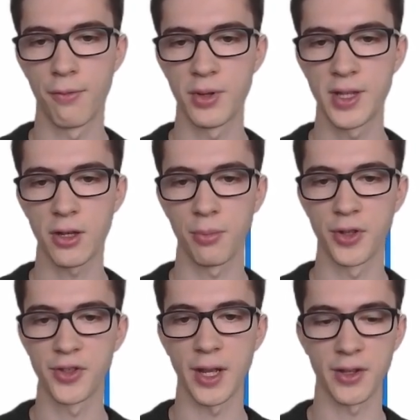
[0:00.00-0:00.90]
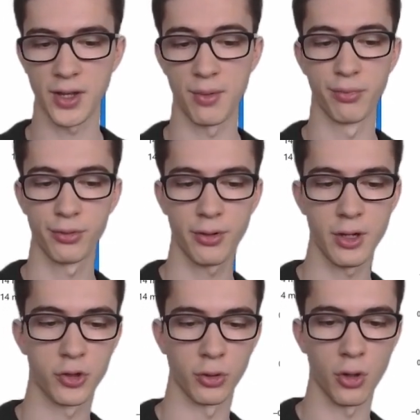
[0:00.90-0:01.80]
If we take it up to 6, I'm
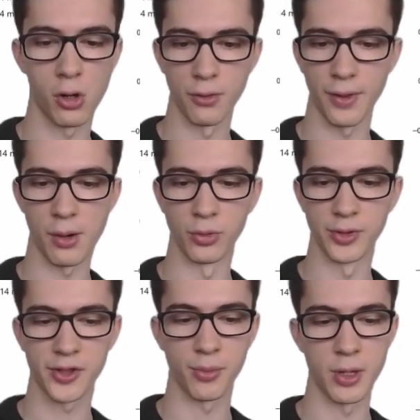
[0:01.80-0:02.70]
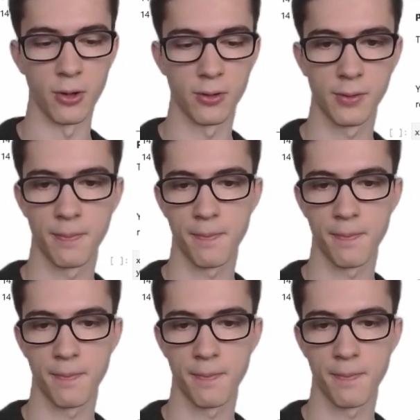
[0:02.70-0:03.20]
pretty sure all of that will disappear.